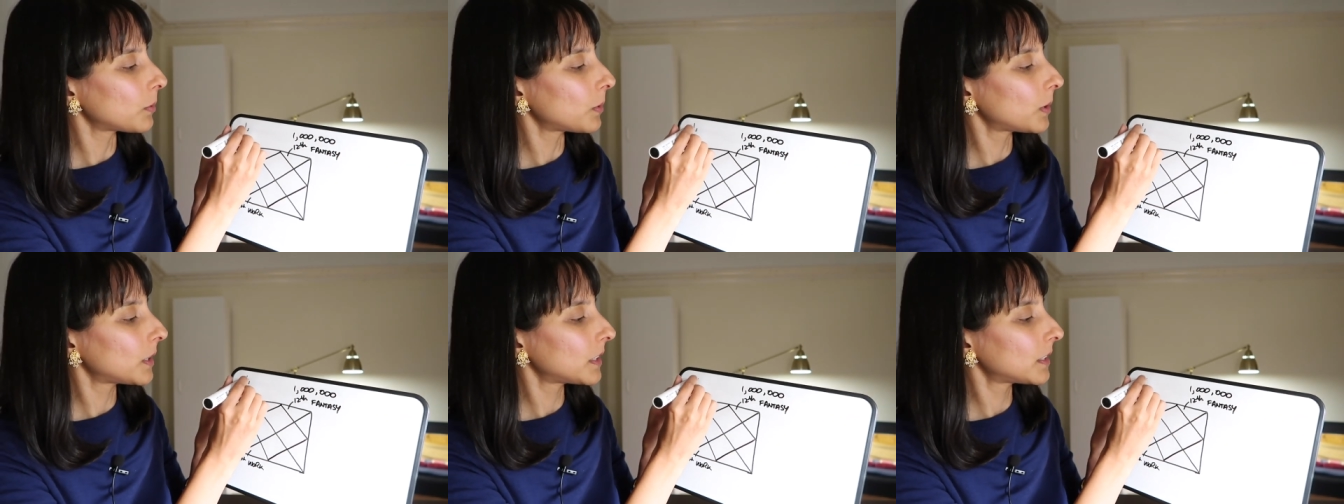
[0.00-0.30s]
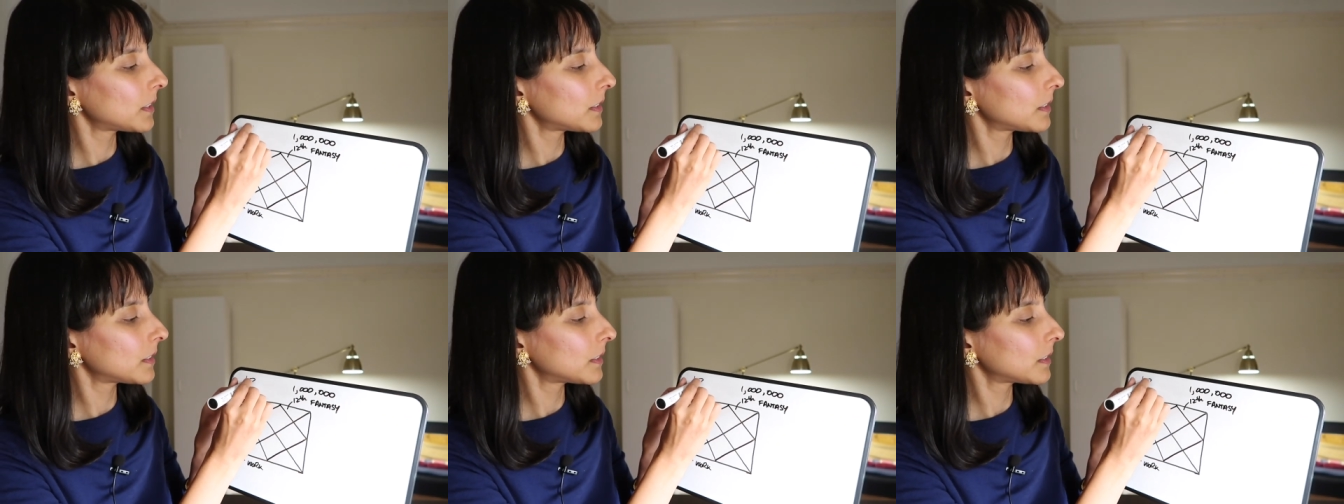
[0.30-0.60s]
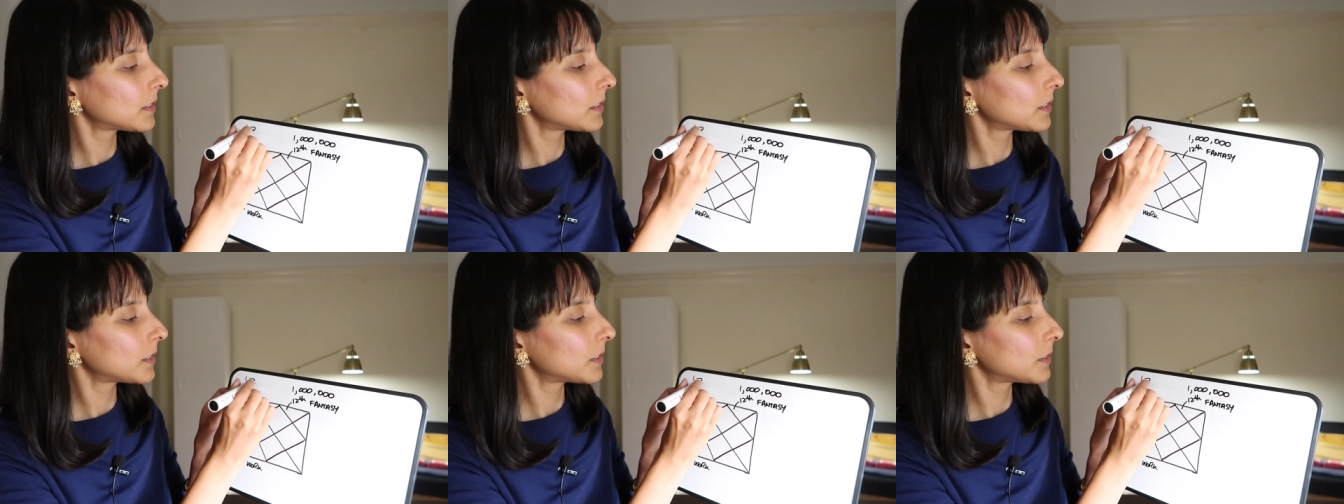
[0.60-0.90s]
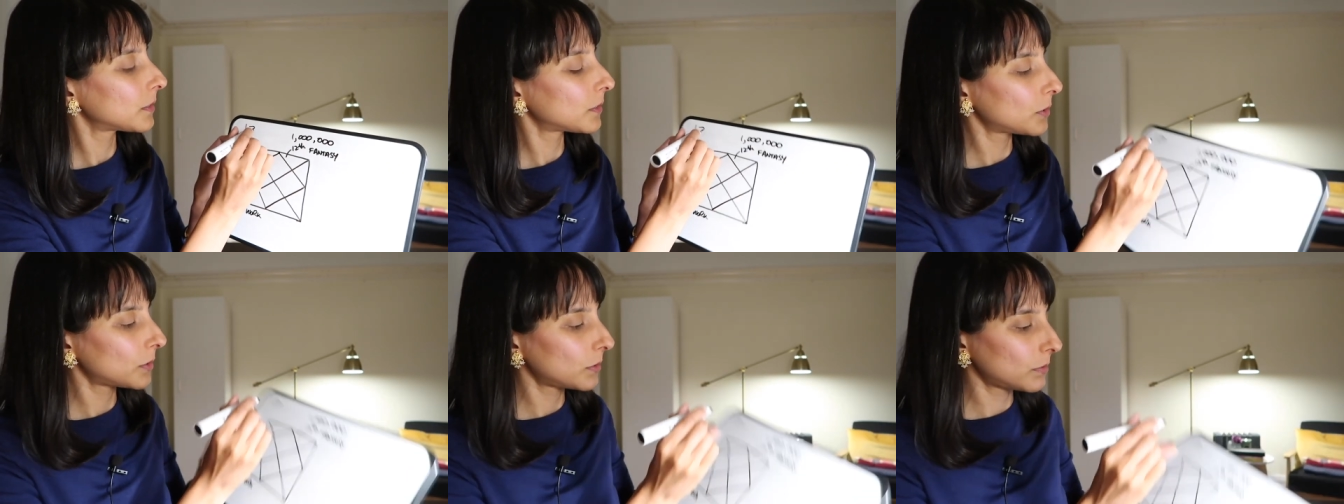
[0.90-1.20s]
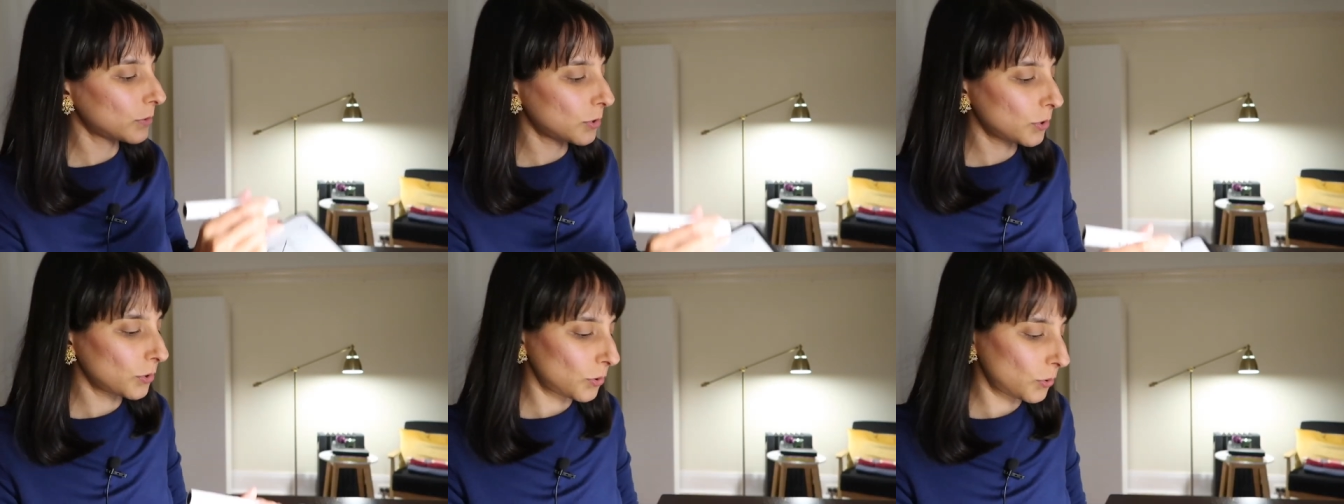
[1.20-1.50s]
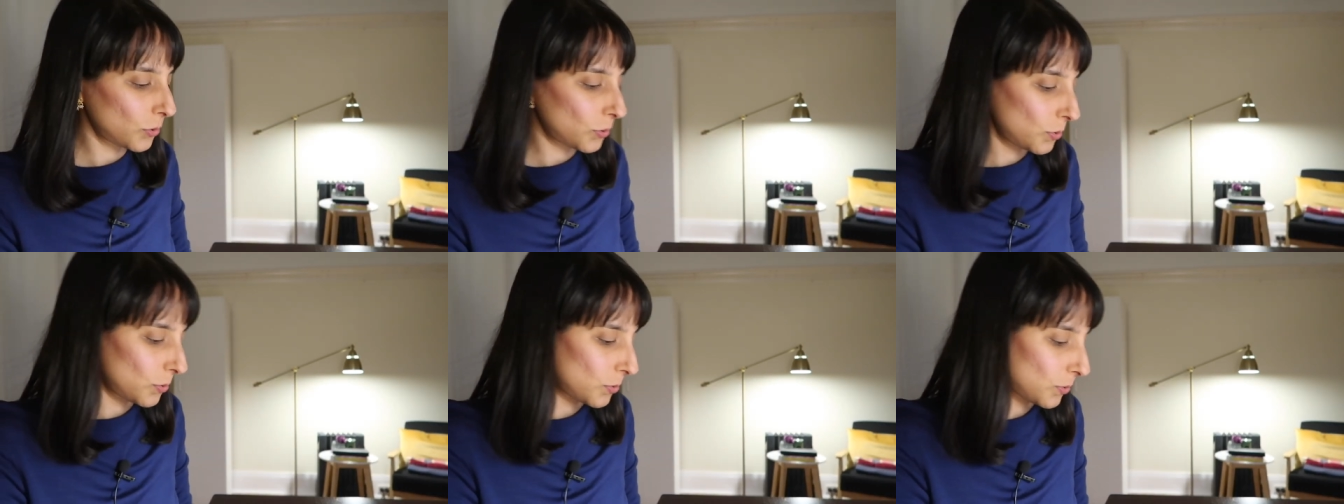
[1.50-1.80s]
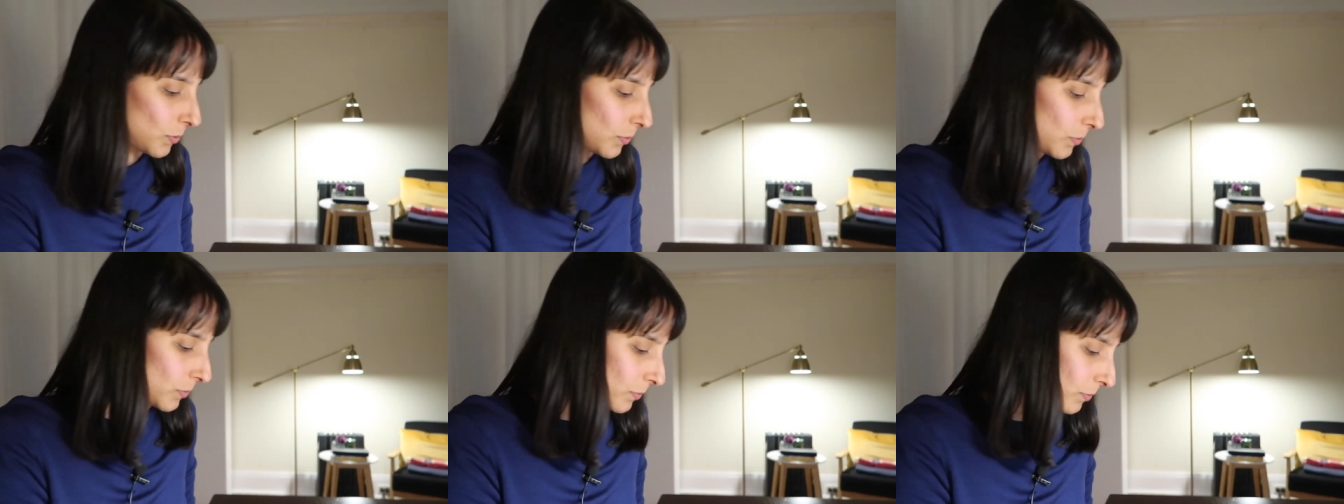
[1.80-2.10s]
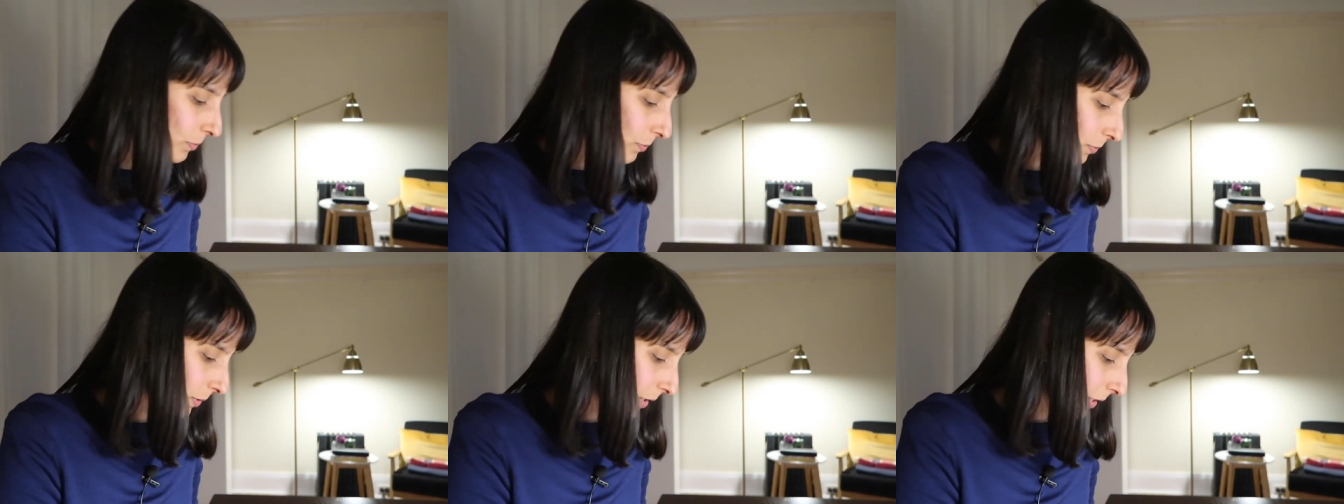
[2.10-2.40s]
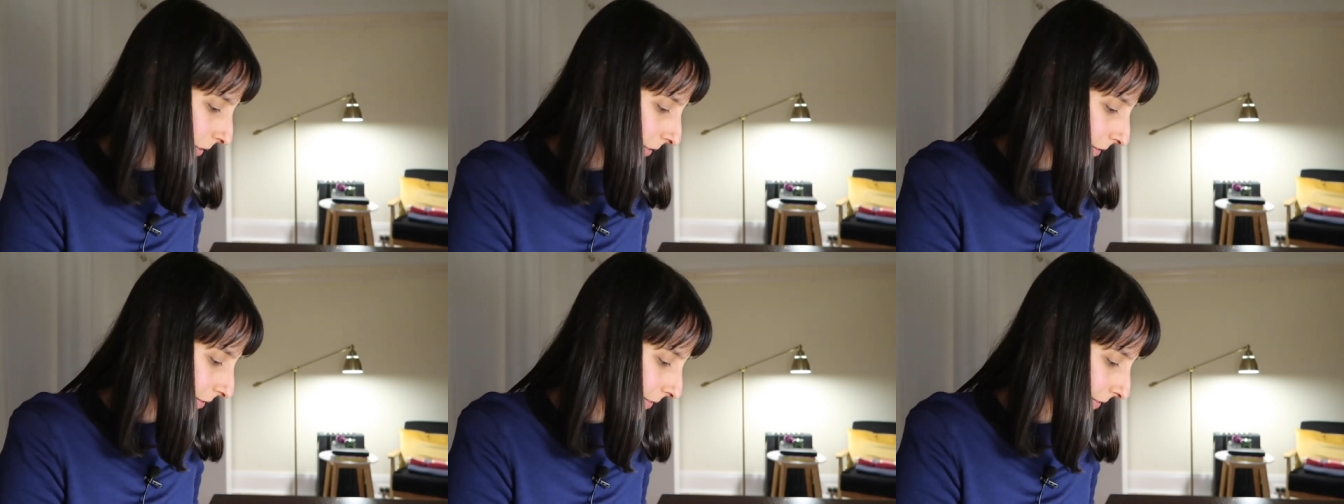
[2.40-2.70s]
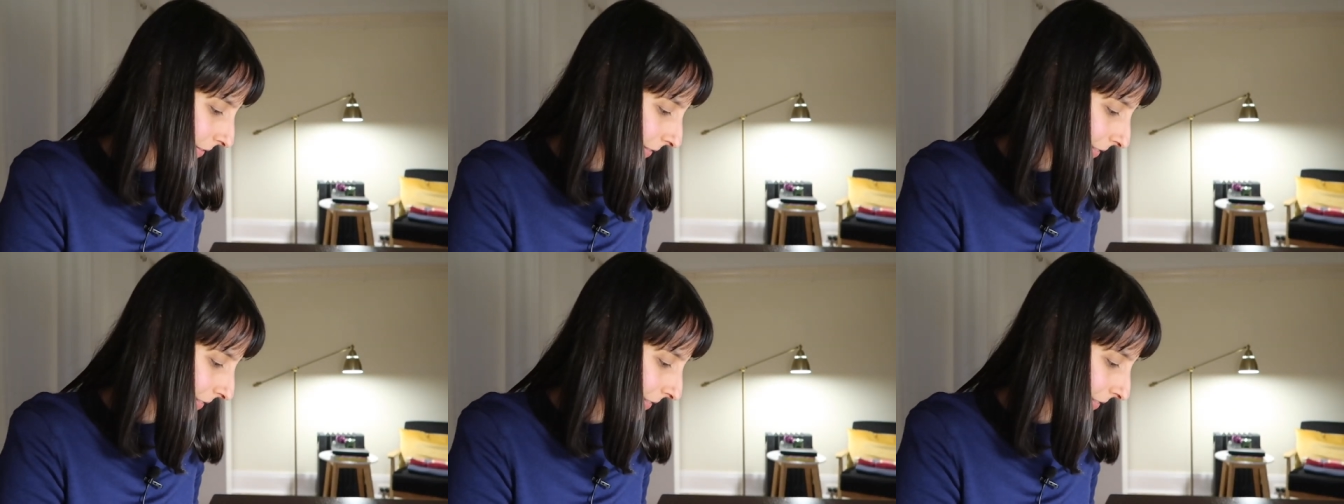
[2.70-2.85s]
one, two, hang on,